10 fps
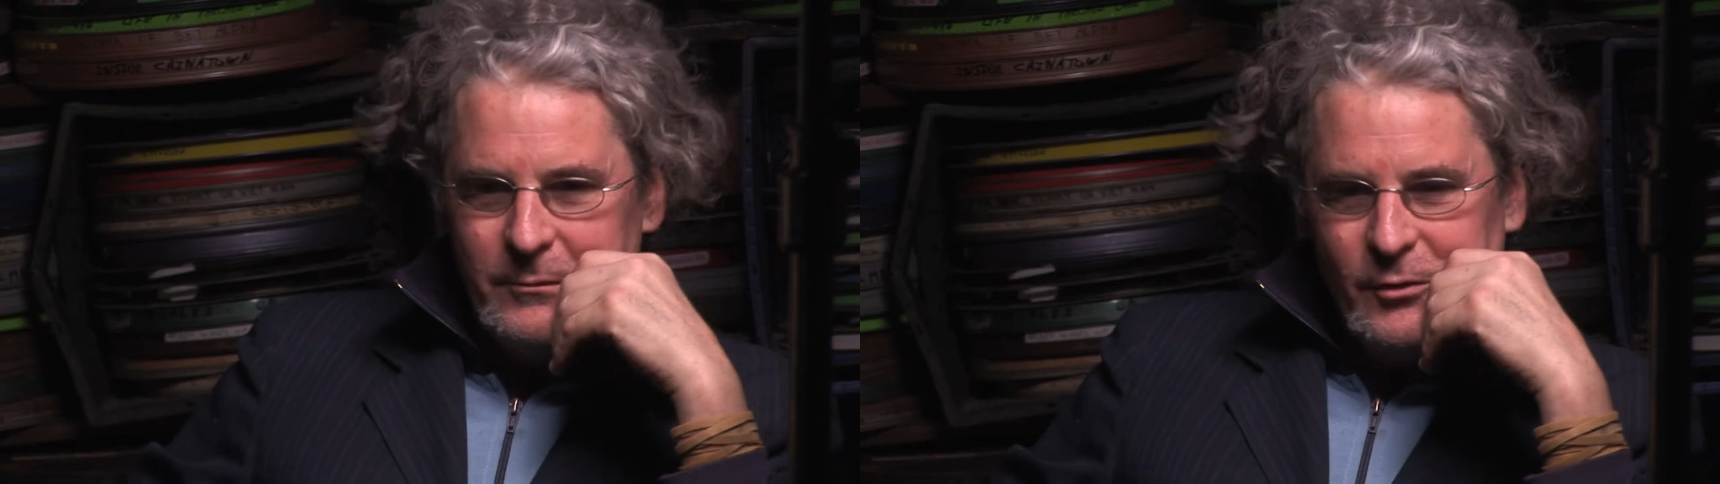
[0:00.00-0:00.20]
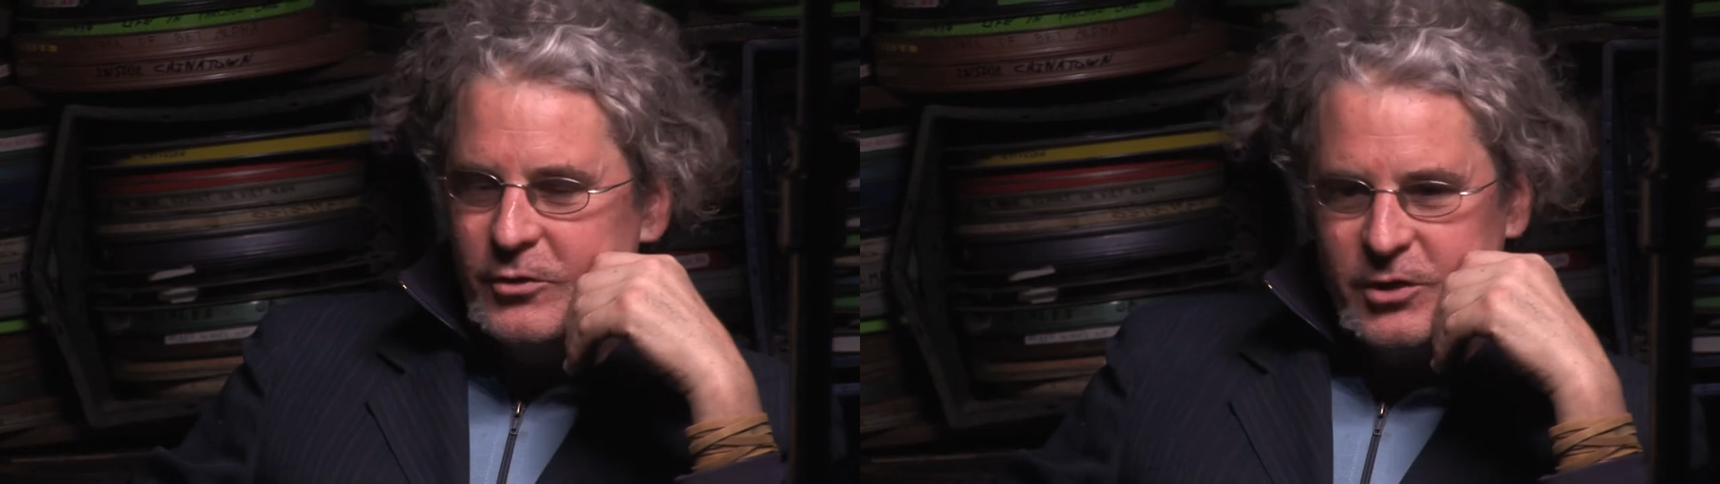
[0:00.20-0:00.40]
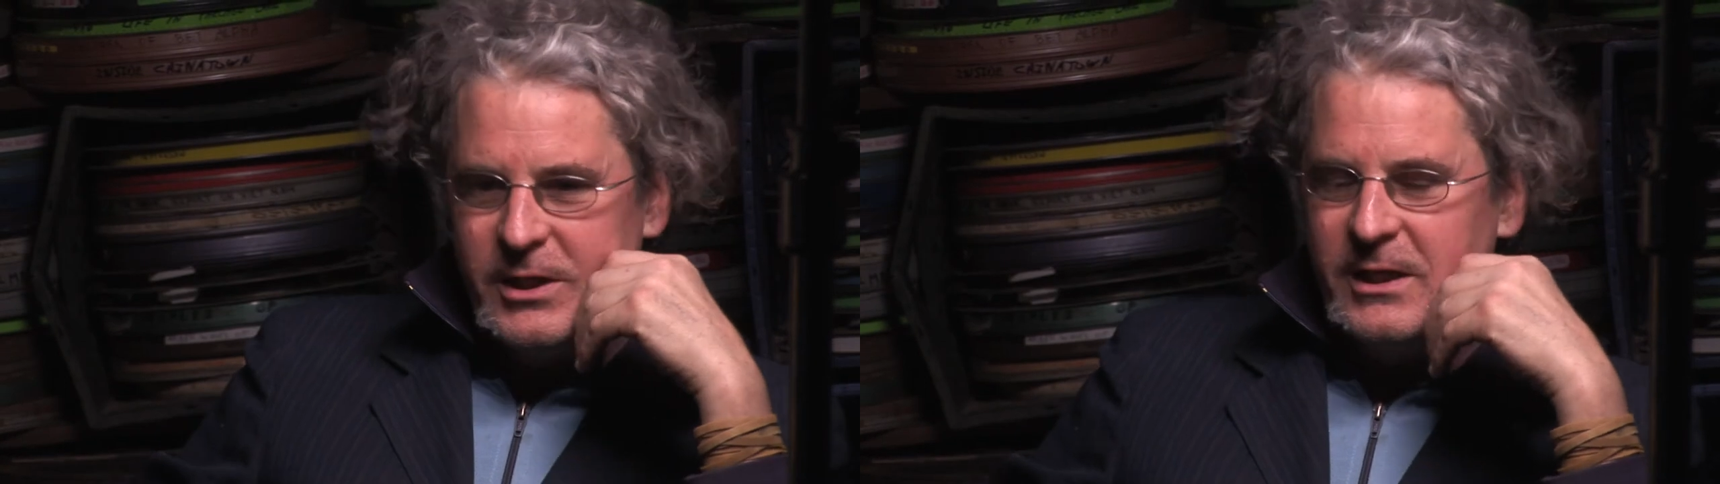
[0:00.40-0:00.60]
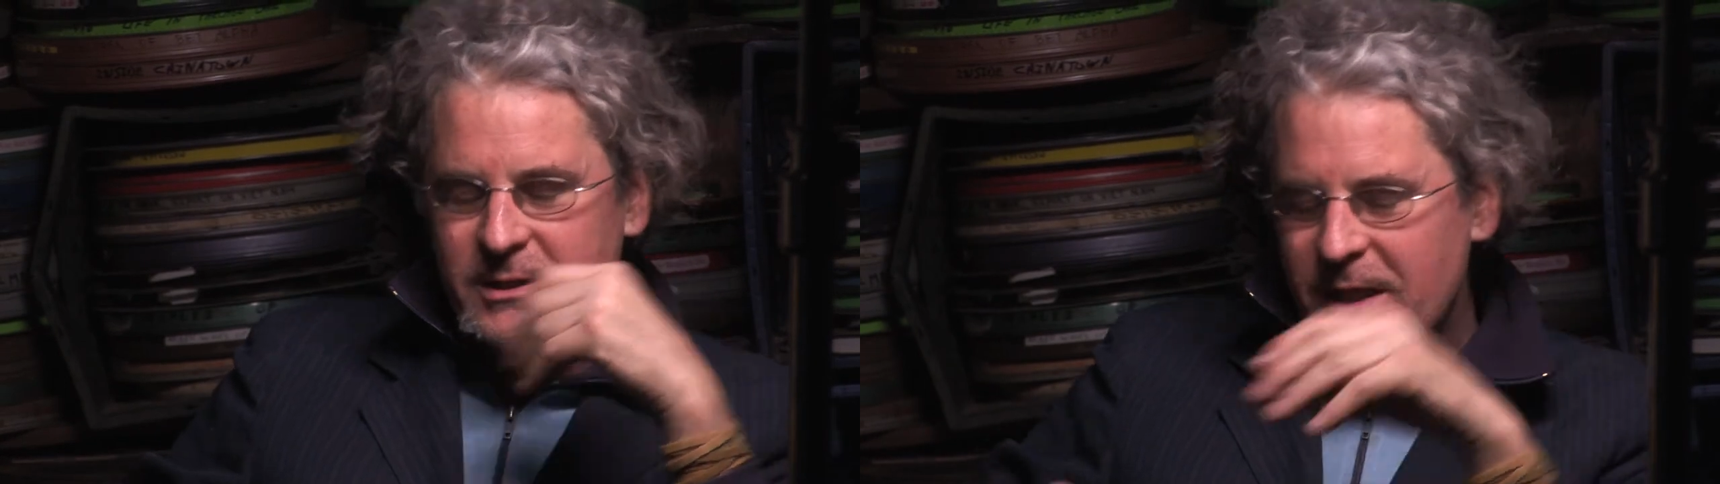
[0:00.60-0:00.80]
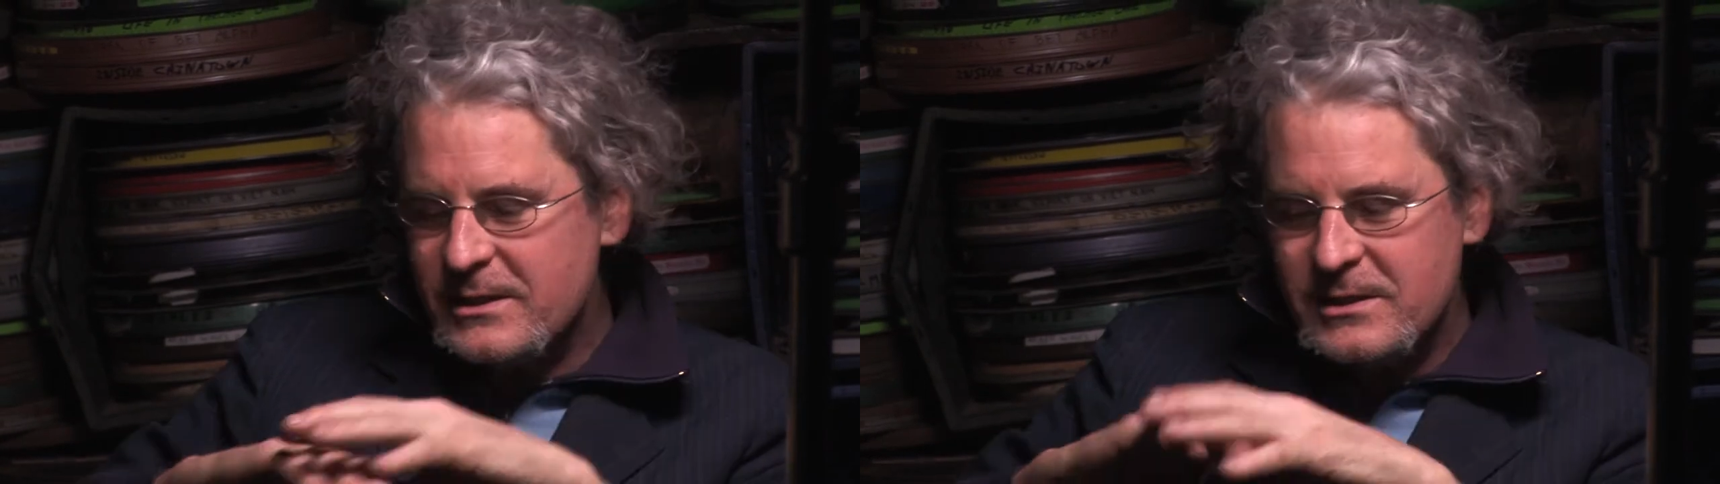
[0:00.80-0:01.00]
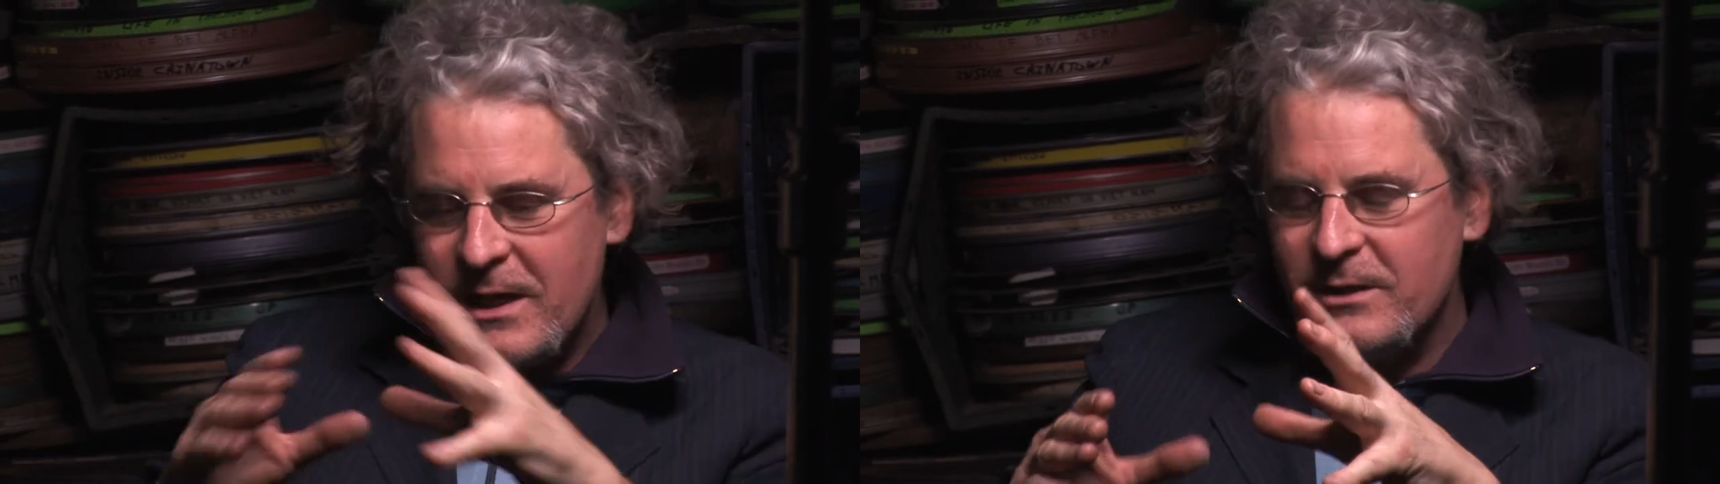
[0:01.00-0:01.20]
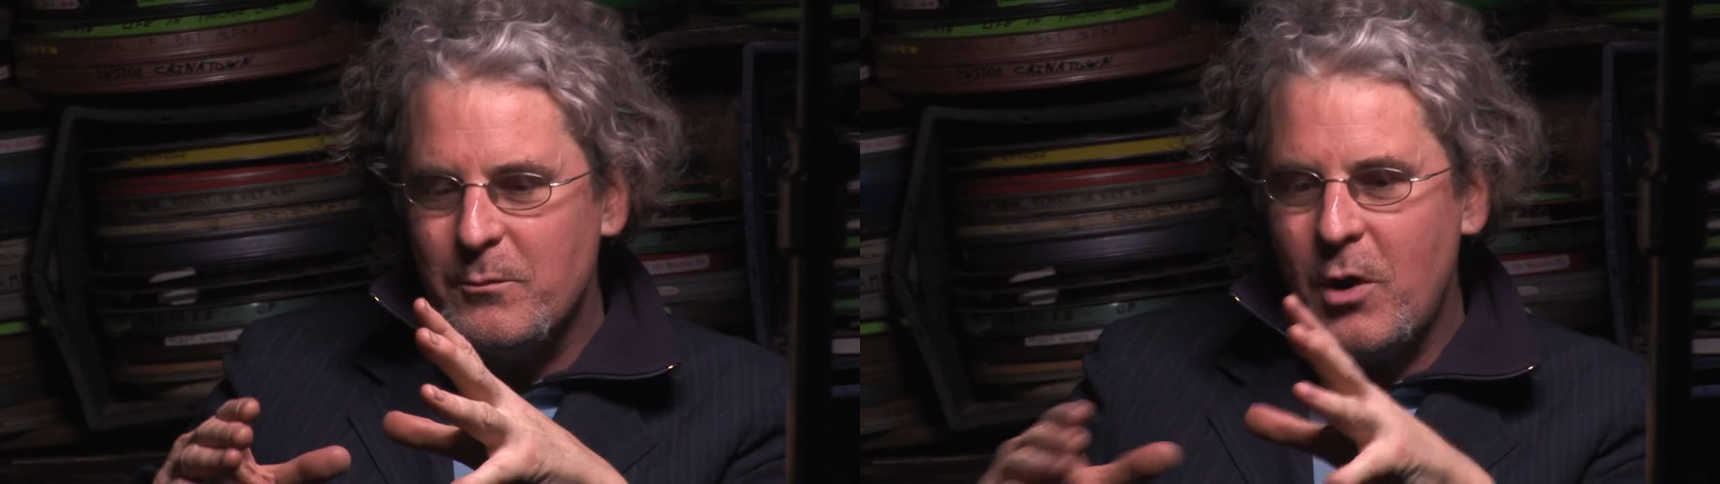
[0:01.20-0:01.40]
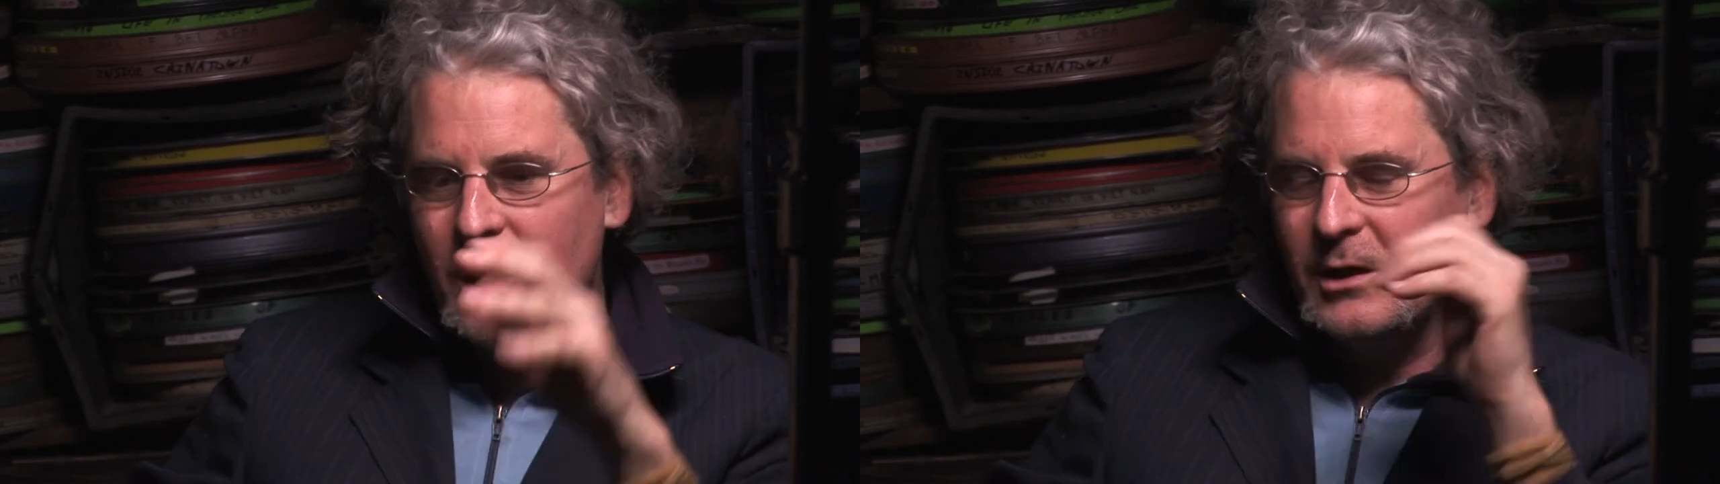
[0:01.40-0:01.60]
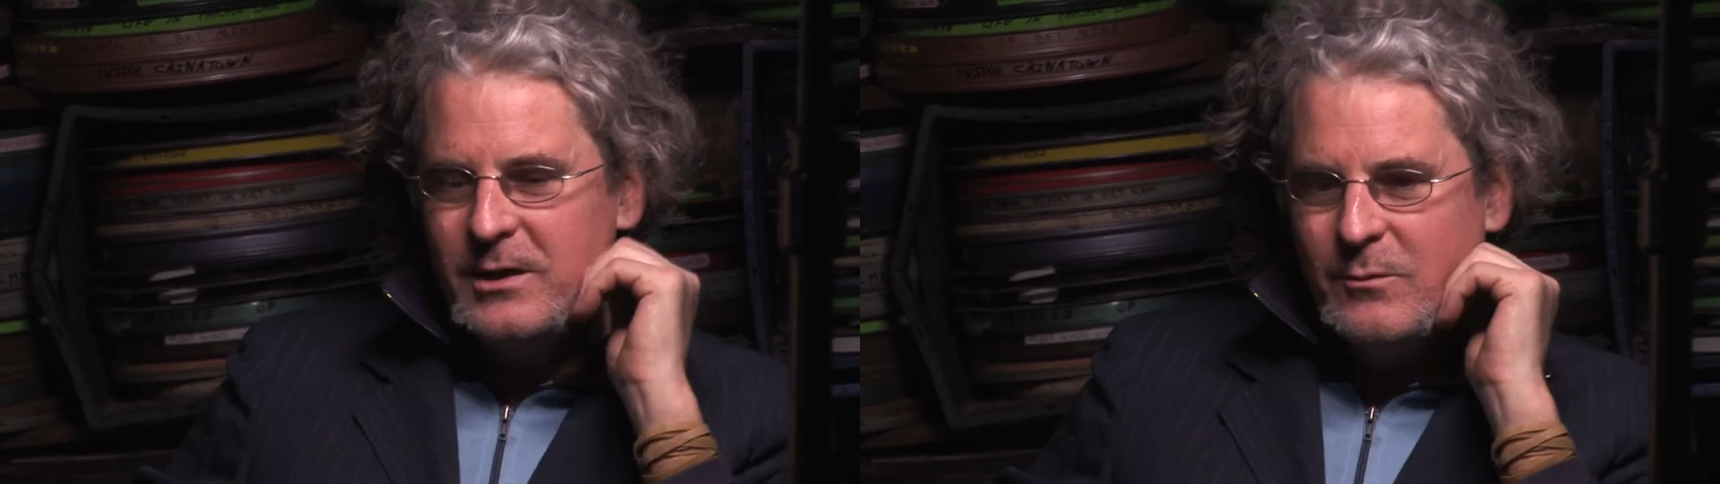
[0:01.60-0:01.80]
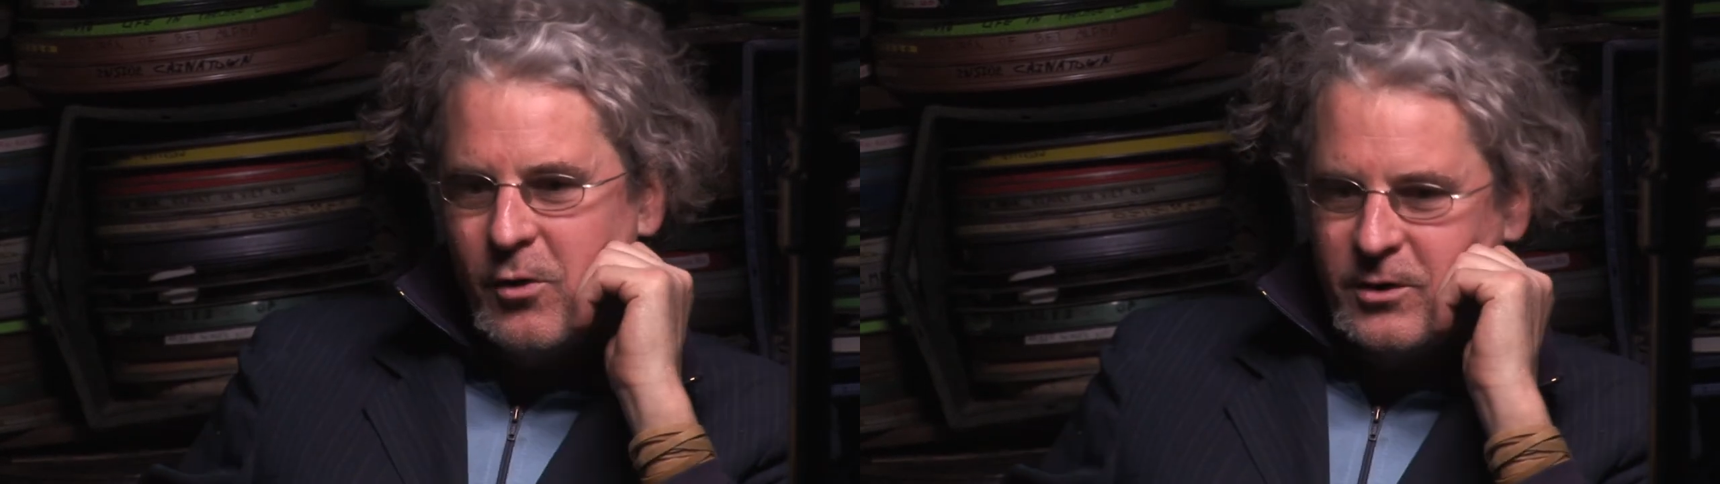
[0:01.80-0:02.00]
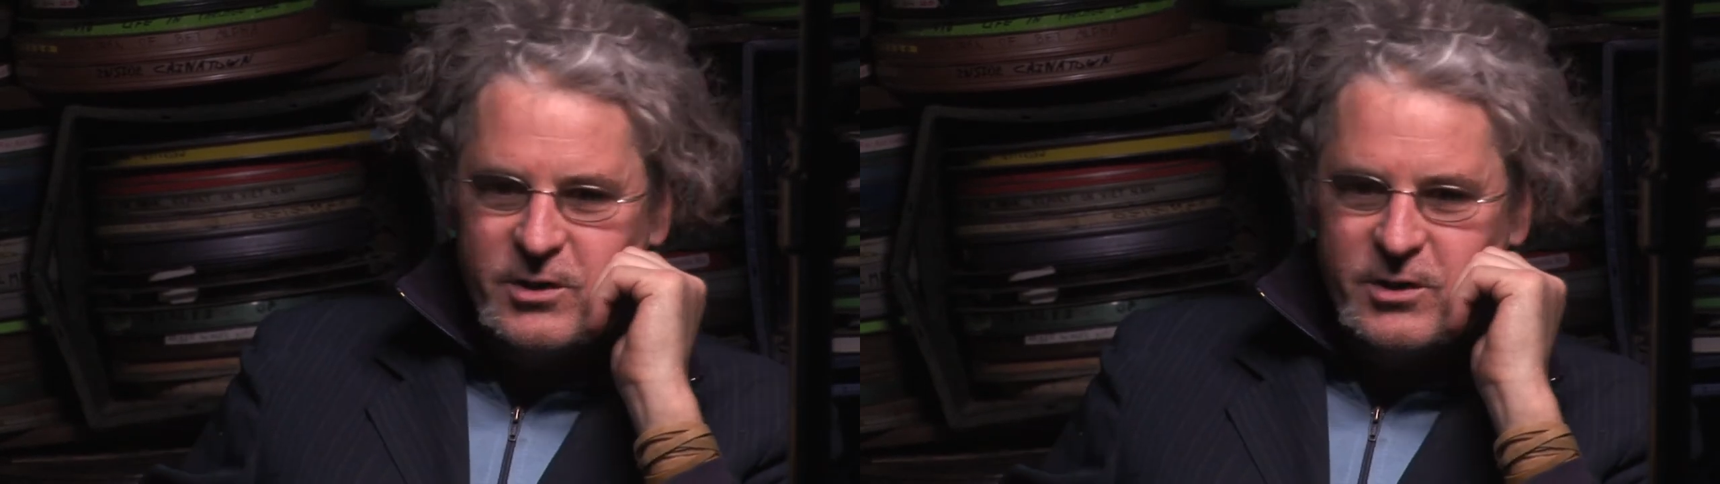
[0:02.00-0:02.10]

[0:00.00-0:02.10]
Don't you see? That's not the model anymore.